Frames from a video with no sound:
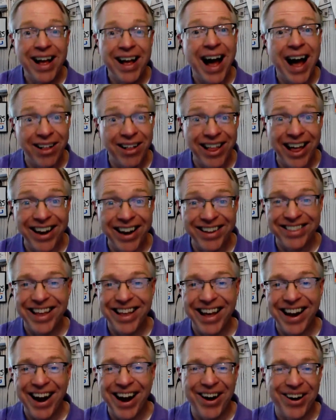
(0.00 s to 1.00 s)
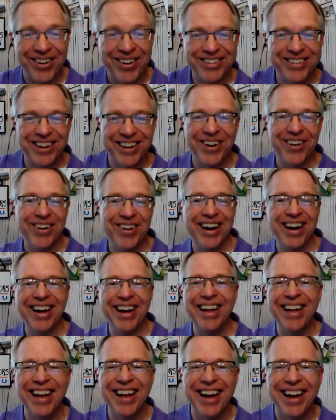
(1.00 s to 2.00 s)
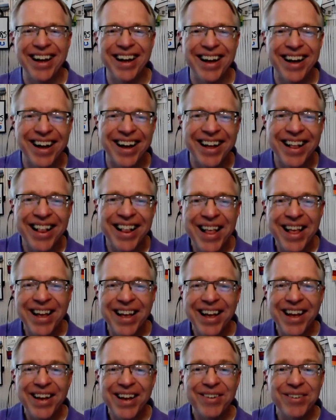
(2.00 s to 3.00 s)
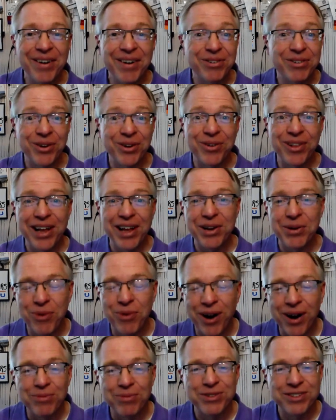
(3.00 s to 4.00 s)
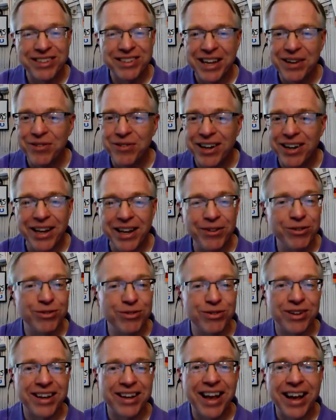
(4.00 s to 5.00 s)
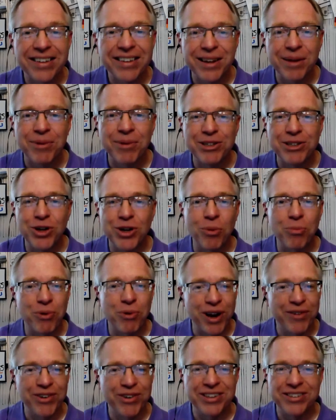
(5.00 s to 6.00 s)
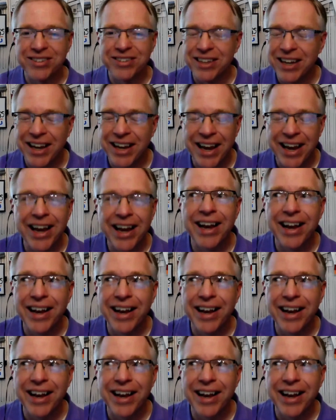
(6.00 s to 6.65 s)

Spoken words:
I'll edit that out. So, but I'm so glad you brought up Steven. He was a guest on my show previously.